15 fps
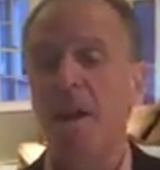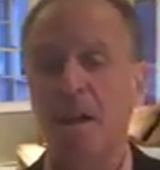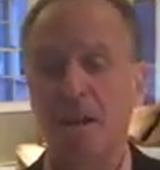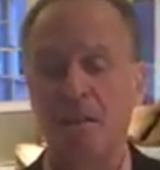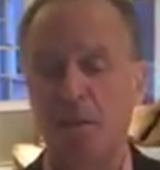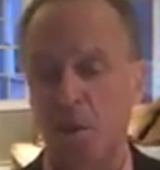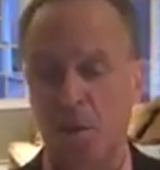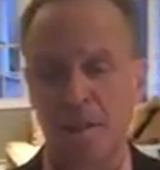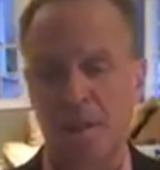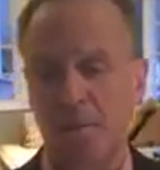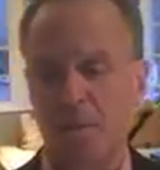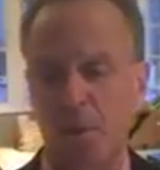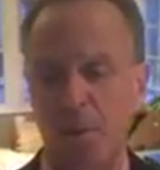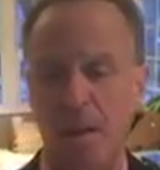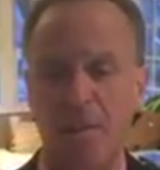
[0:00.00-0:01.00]
Converting him
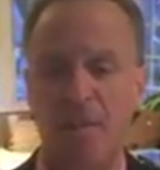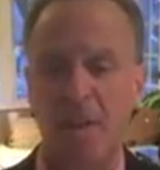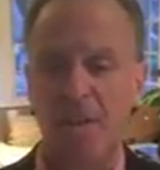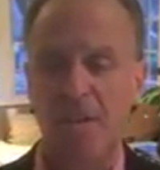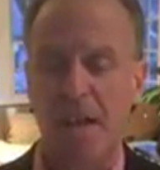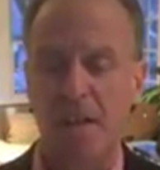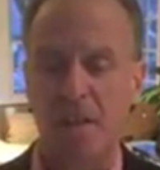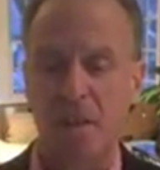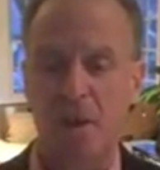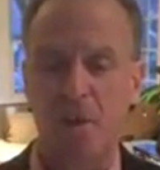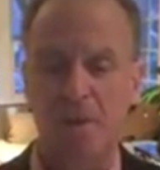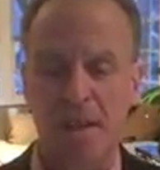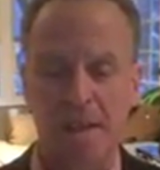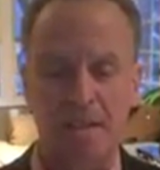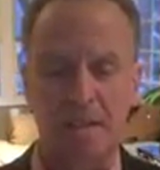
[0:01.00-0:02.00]
to an FHA loan
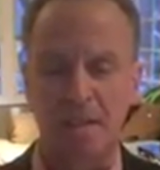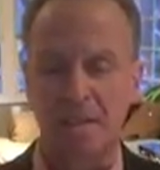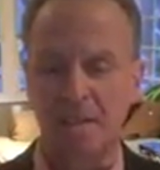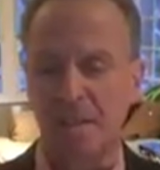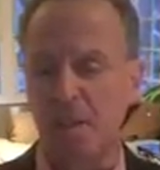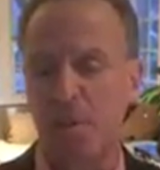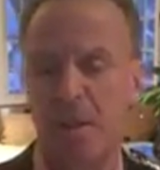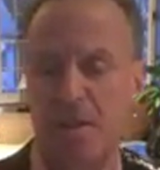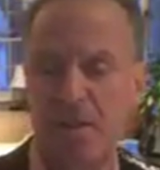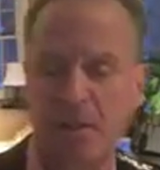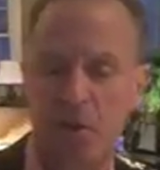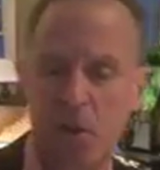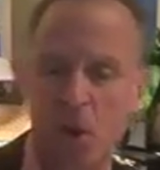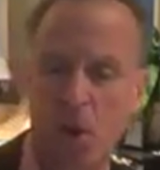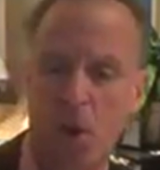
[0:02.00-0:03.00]
takes a little bit of
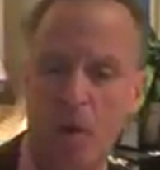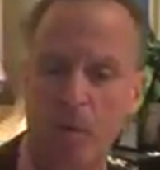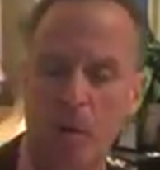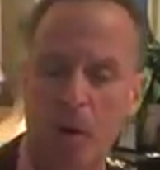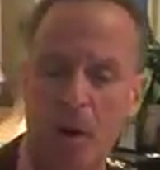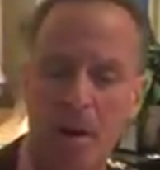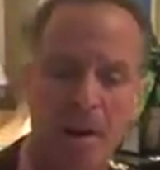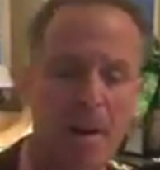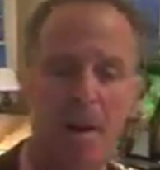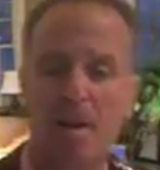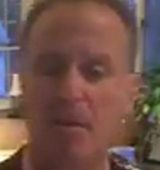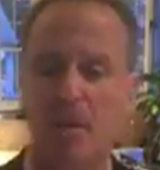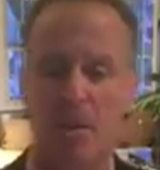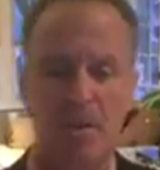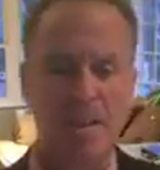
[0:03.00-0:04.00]
effort on our part.
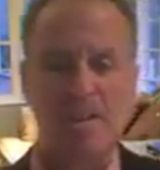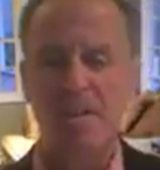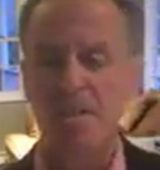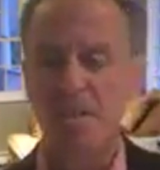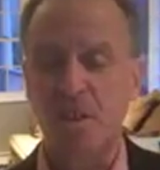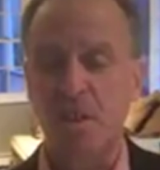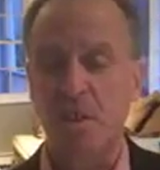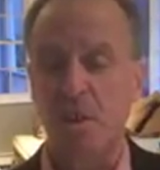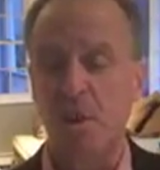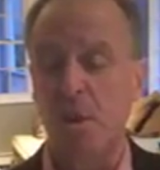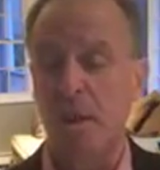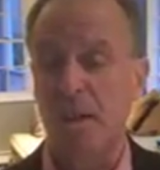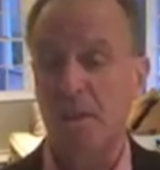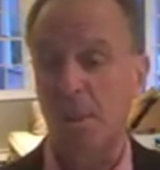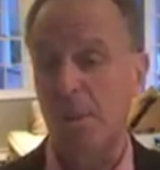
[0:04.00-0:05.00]
Very easy to do.
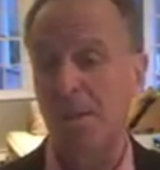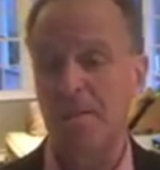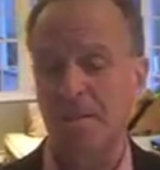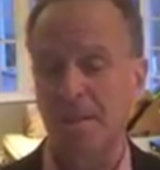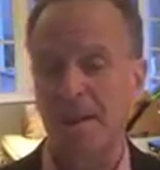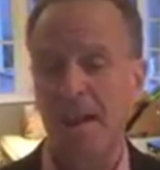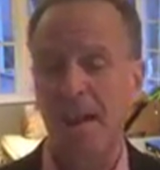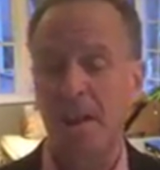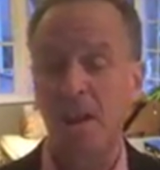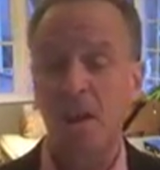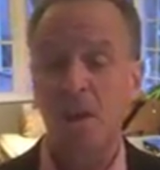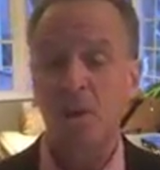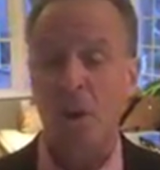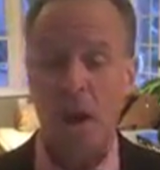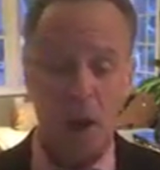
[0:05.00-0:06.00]
It's a piece of cake.
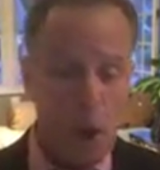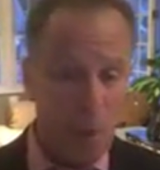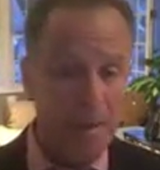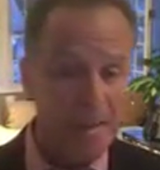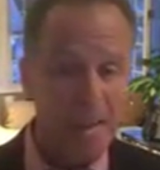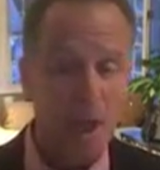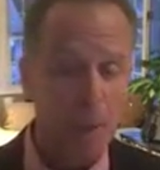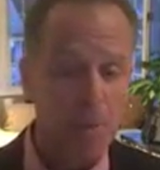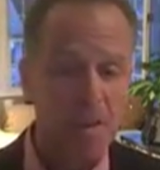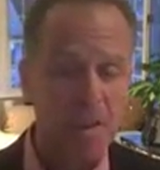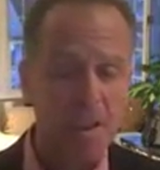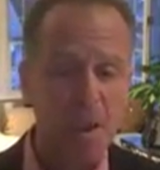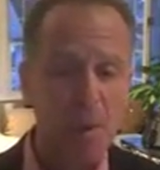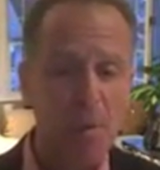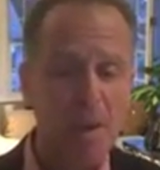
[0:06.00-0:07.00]
So I hope this helps a
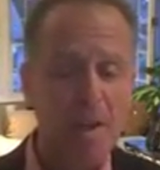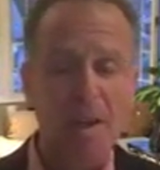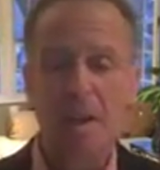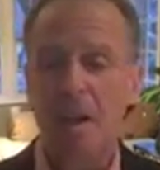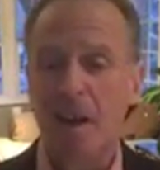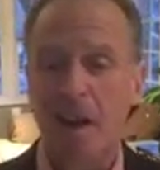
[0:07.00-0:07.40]
little bit.